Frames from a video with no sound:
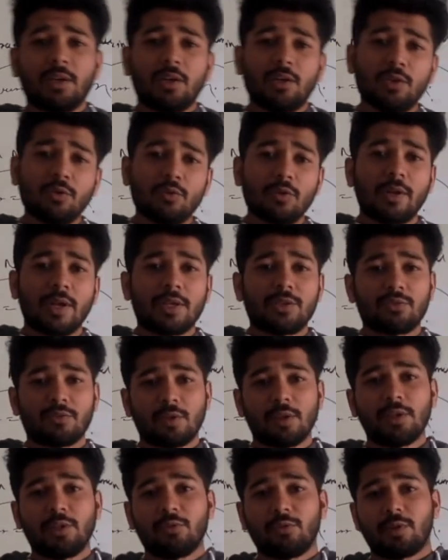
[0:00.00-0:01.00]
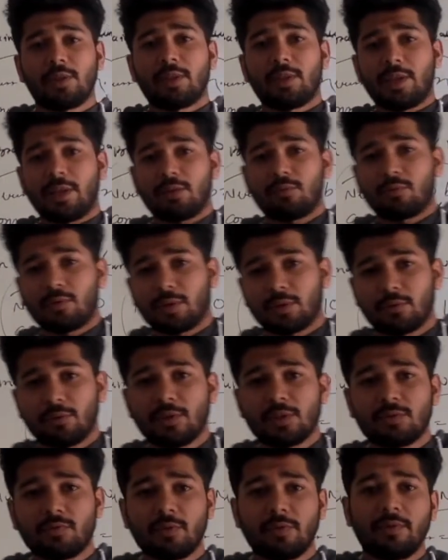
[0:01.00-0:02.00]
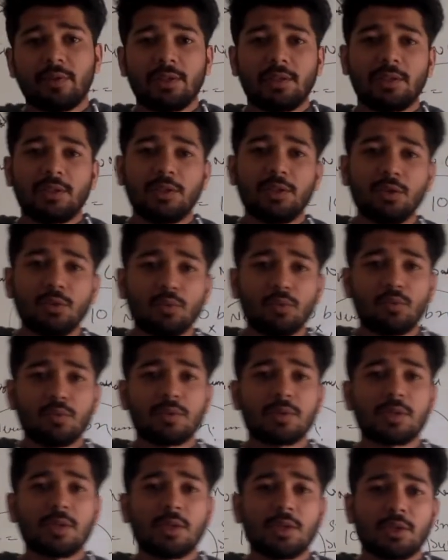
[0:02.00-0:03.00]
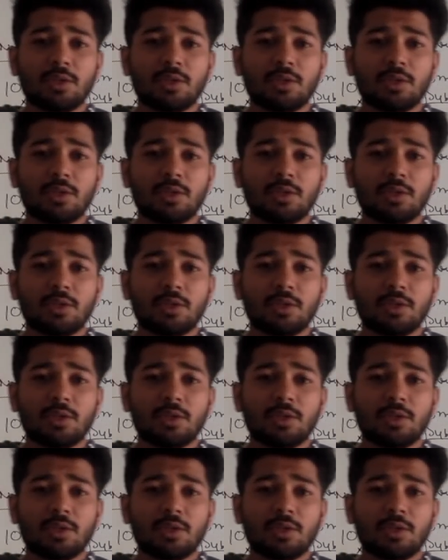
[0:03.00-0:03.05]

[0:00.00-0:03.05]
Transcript: natural neural network, which we will use